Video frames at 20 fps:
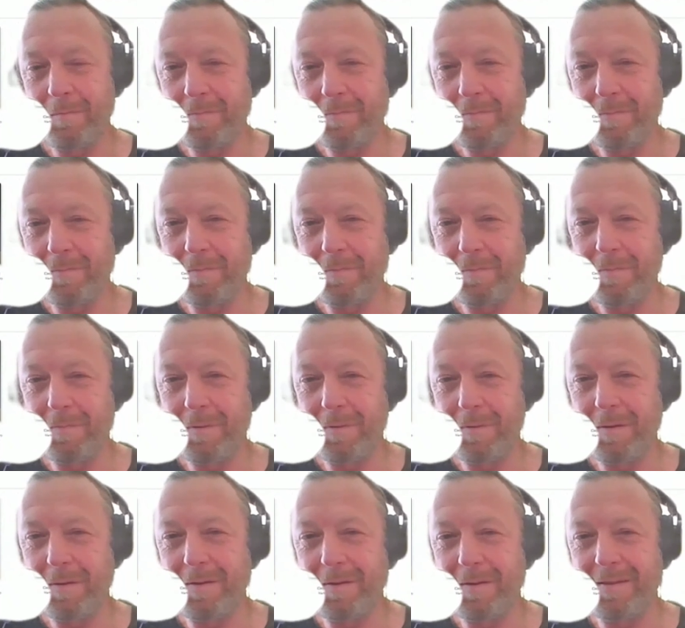
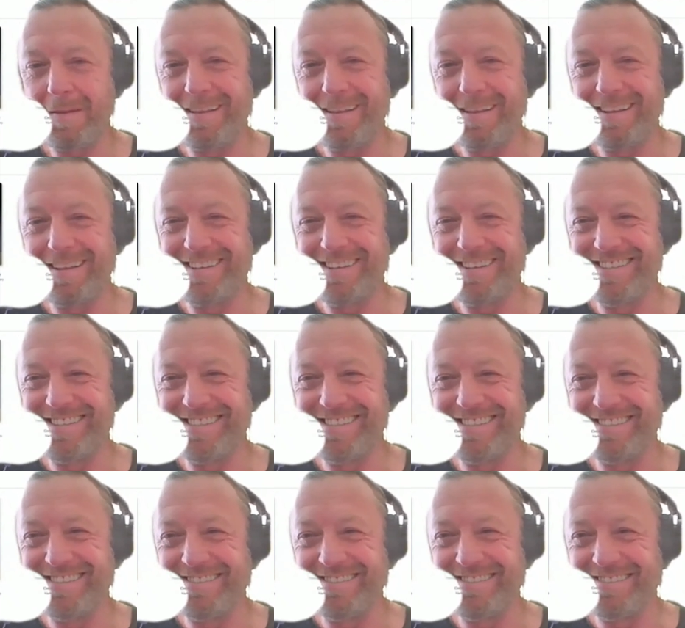
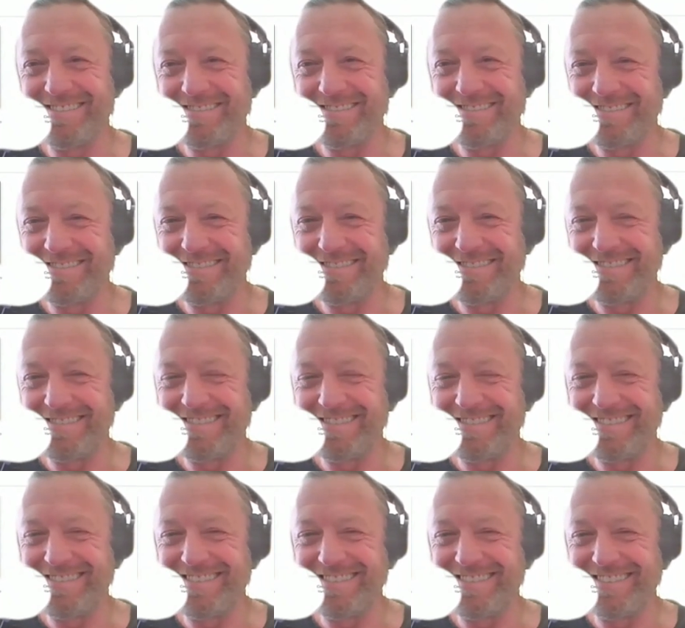
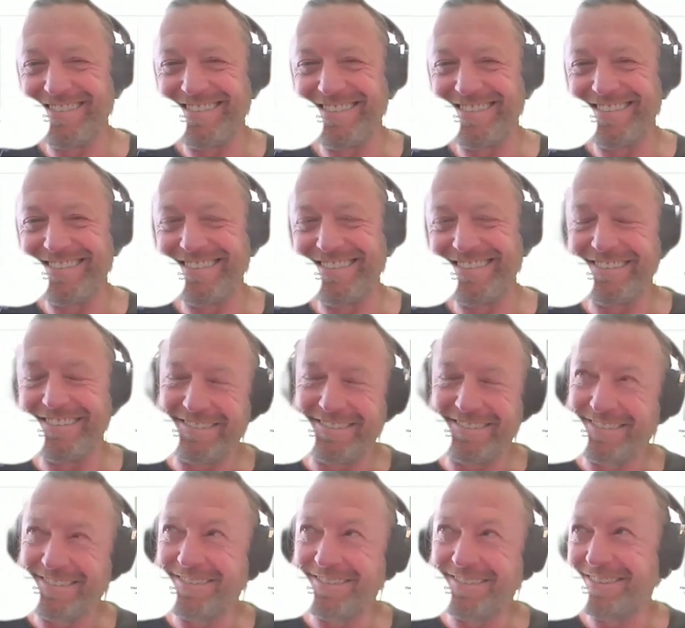
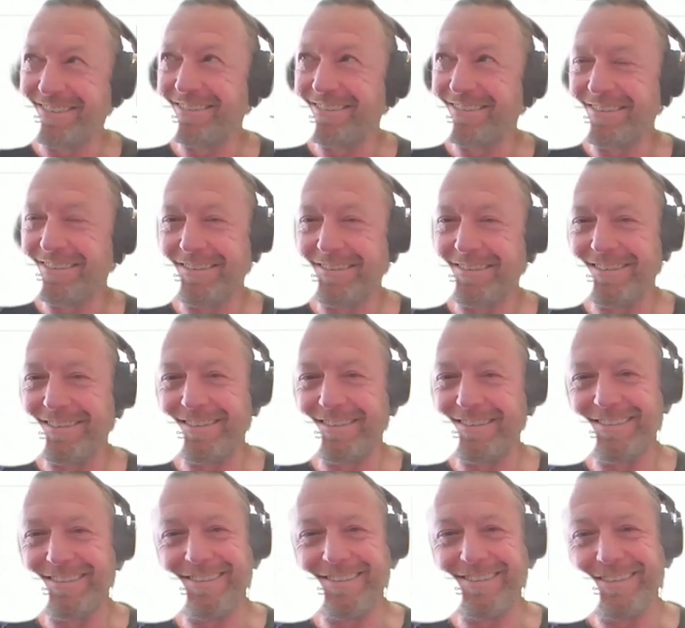
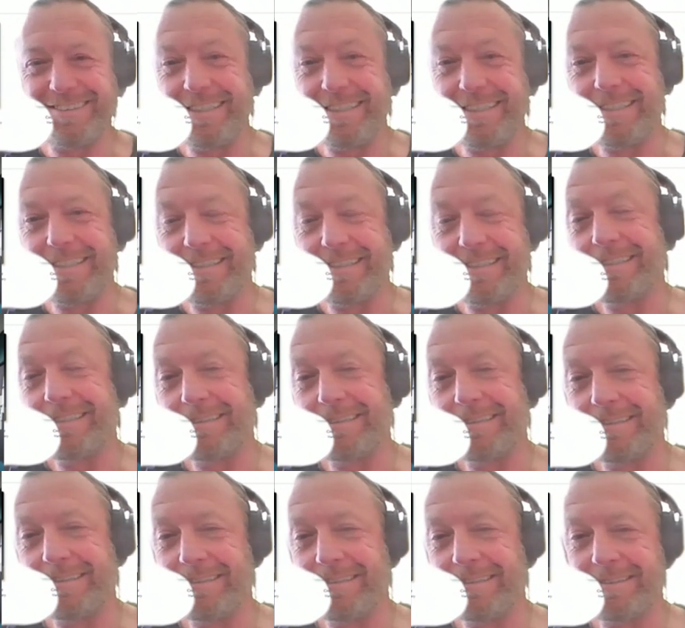
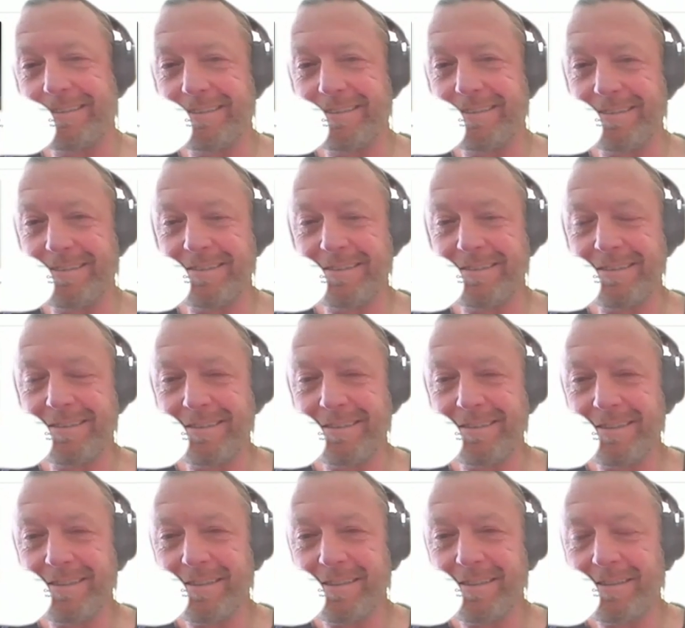
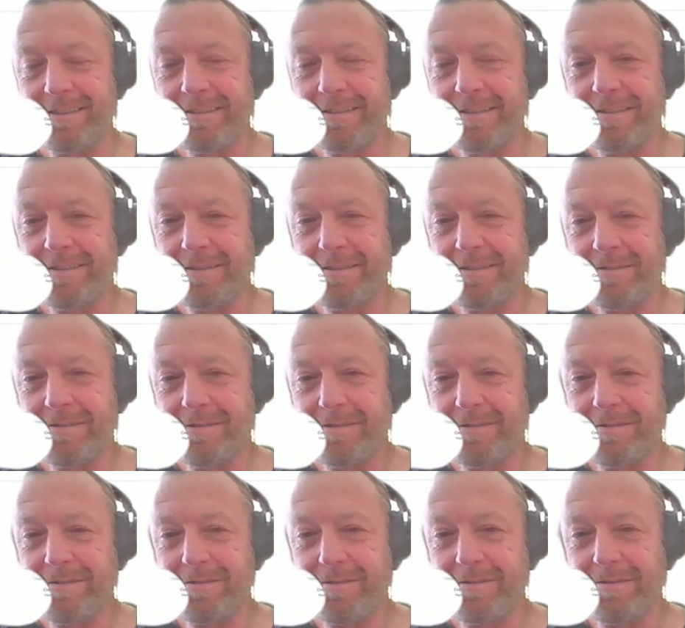(not speaking)